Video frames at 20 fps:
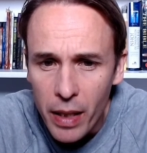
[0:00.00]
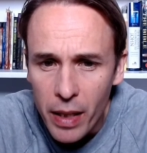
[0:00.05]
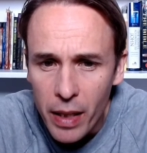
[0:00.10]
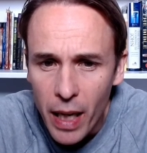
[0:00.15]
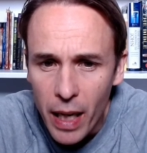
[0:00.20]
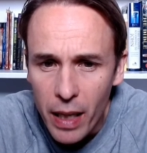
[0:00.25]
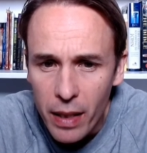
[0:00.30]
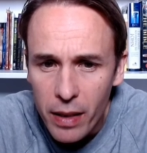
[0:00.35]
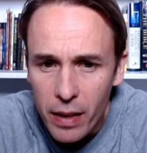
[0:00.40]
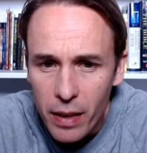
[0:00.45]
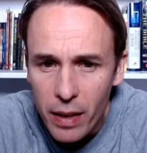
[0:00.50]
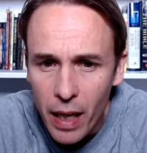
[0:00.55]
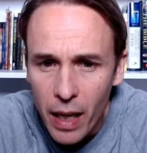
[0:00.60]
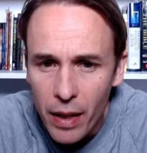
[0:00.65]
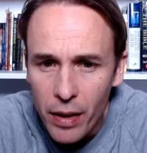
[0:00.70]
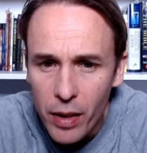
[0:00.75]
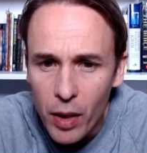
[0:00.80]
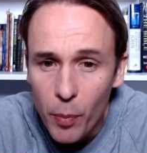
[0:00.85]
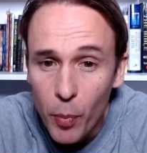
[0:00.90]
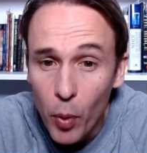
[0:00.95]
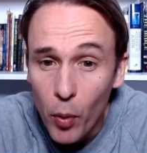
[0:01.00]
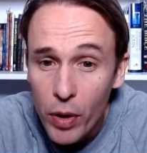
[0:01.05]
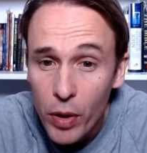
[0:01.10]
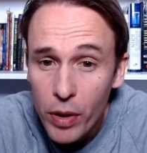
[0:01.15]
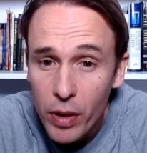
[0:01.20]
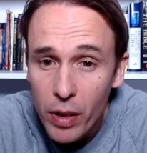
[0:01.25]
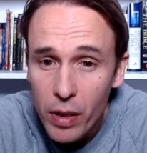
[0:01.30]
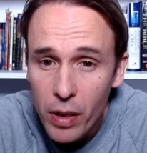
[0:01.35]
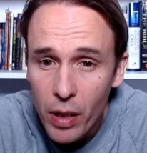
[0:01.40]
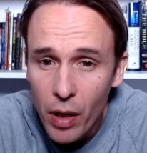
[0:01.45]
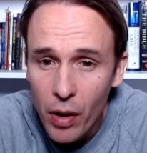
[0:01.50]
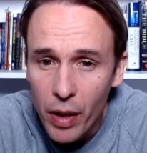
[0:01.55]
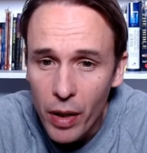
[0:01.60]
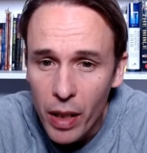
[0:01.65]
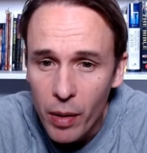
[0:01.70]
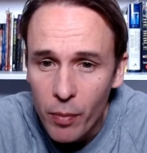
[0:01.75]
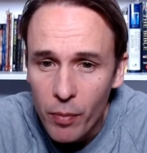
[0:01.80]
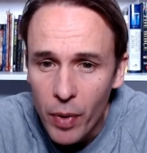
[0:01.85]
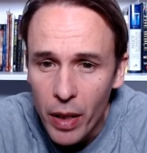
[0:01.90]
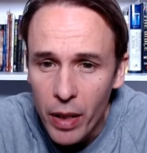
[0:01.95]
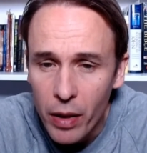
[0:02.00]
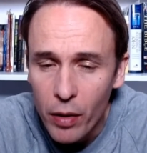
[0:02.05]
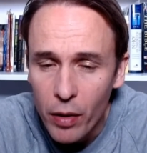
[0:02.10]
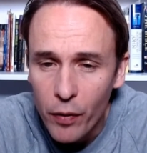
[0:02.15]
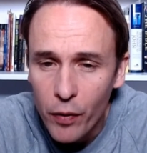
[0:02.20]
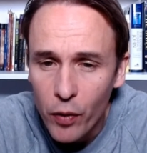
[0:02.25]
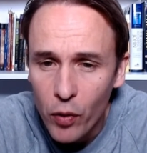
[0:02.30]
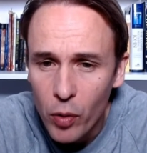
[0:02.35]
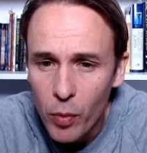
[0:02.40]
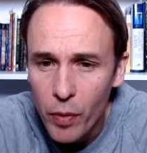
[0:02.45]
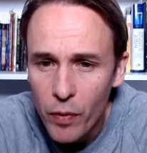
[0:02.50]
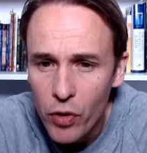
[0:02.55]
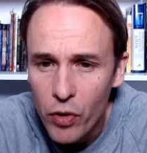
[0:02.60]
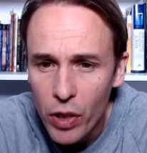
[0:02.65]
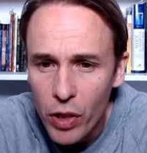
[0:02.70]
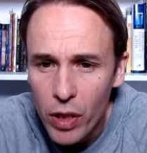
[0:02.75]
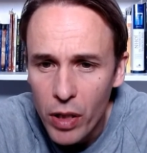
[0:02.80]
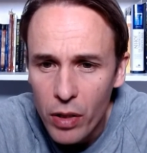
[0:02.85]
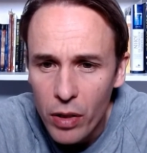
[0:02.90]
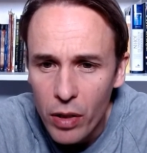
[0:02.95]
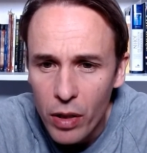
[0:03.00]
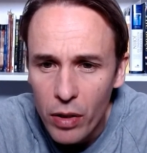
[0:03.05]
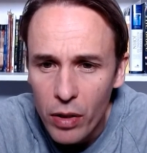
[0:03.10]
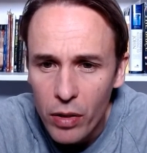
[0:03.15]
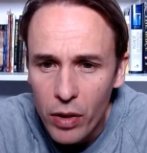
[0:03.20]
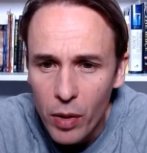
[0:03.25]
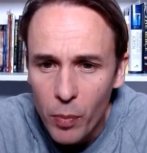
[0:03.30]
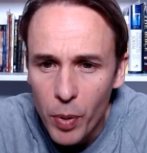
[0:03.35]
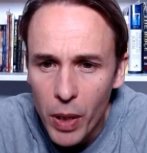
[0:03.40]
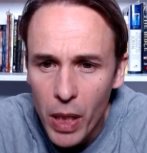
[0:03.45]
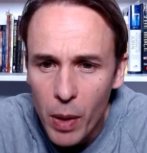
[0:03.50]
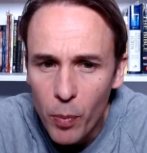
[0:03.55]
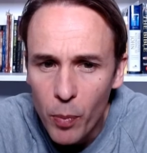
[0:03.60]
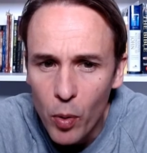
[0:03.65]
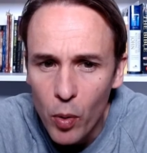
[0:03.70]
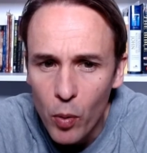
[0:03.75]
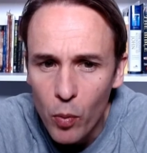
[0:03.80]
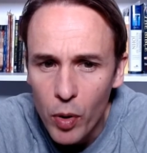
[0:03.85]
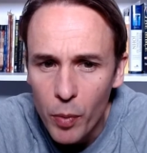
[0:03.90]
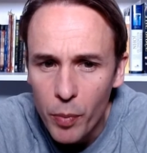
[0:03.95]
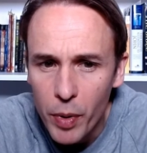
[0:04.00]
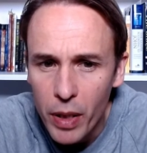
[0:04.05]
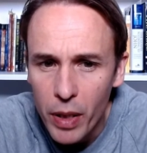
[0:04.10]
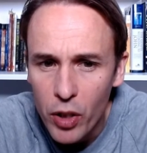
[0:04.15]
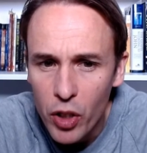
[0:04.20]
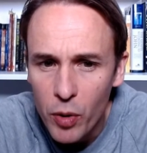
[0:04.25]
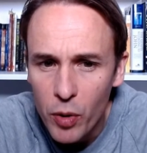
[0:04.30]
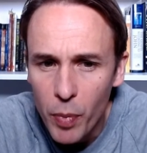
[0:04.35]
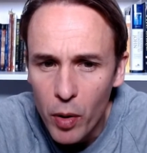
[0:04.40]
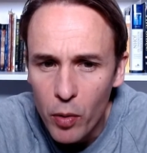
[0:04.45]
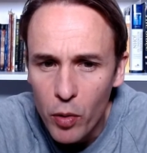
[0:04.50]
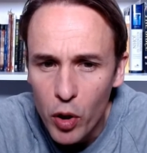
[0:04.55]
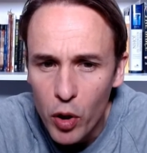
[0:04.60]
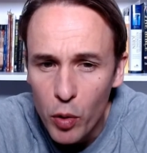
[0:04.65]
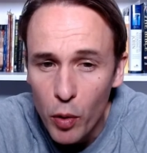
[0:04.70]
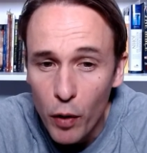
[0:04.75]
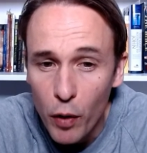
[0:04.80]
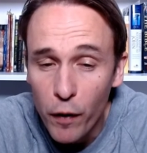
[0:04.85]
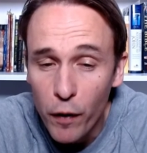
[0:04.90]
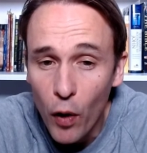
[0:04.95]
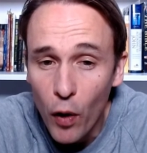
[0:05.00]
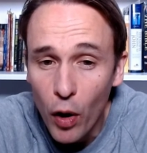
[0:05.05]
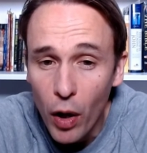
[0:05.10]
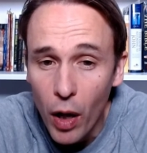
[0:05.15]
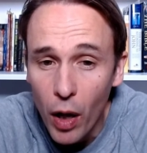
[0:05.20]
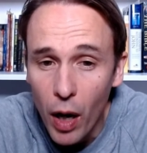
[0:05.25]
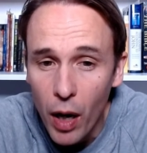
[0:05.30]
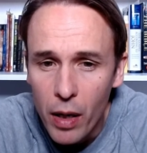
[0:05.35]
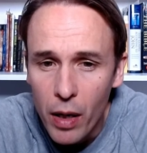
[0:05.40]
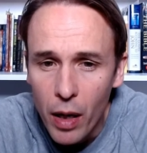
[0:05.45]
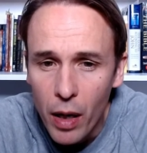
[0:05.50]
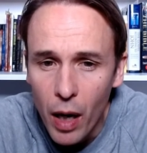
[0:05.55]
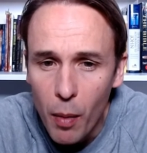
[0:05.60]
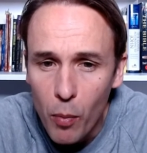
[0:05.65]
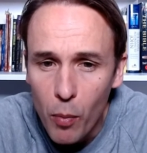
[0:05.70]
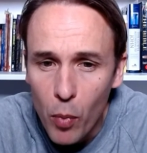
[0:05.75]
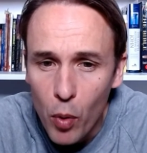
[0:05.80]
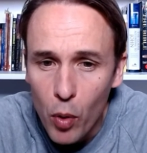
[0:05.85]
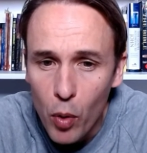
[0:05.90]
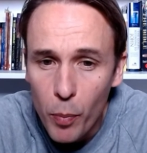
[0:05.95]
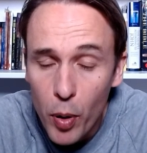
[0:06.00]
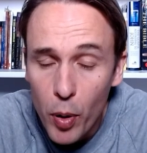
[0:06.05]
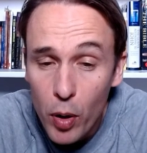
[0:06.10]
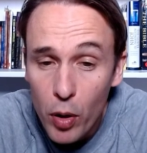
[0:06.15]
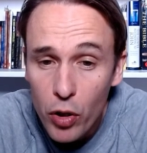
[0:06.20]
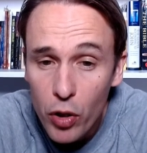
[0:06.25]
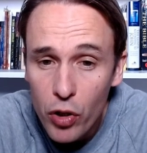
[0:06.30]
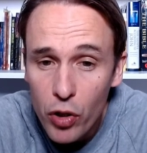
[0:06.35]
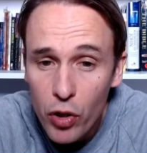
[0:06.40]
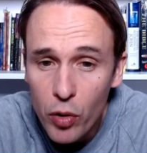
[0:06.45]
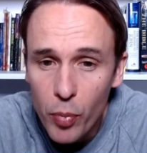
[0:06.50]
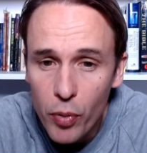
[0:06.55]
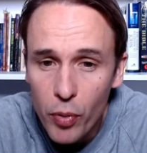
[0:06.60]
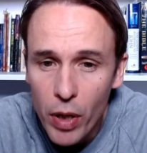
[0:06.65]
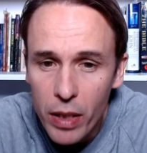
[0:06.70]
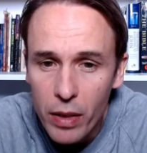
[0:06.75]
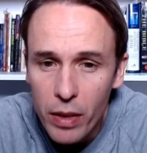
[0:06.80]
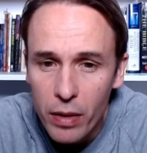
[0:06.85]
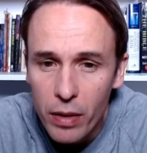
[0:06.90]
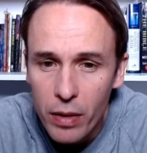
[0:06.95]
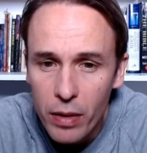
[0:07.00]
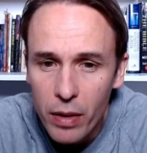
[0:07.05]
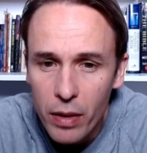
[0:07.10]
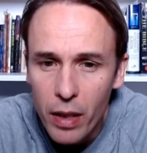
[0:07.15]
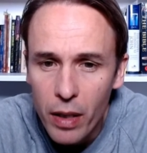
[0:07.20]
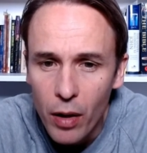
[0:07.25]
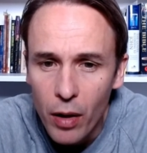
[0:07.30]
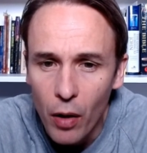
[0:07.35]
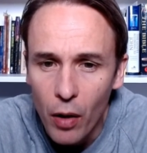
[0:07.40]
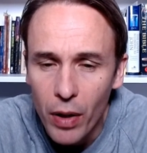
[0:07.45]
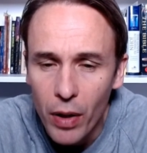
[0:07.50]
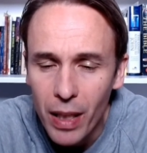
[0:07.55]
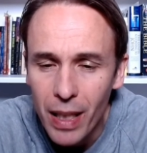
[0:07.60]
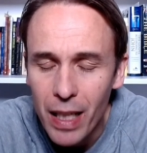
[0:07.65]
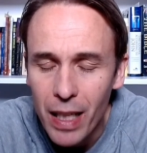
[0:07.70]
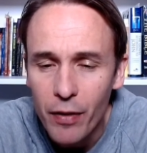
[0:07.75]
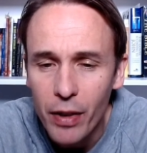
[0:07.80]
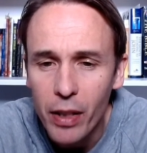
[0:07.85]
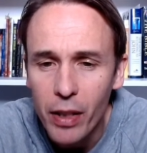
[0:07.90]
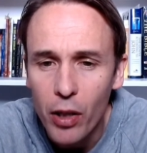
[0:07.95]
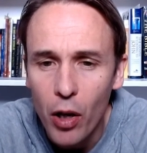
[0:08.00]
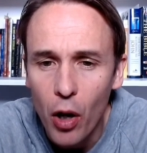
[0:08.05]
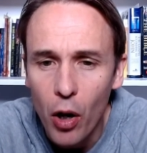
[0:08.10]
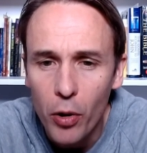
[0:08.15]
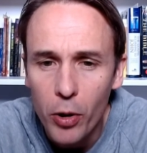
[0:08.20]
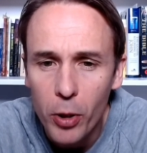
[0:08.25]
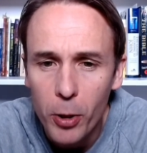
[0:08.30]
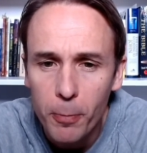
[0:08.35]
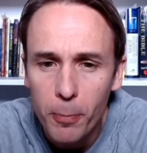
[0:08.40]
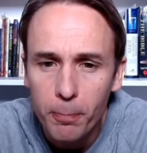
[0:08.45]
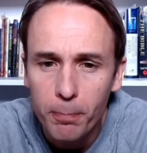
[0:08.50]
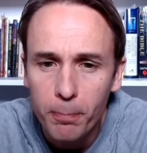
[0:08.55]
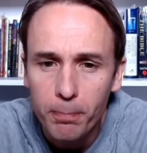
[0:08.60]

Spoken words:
Yet, at the appointed time, in the form of Jesus, the people would be exposed to a fuller and more personal presence of the living God.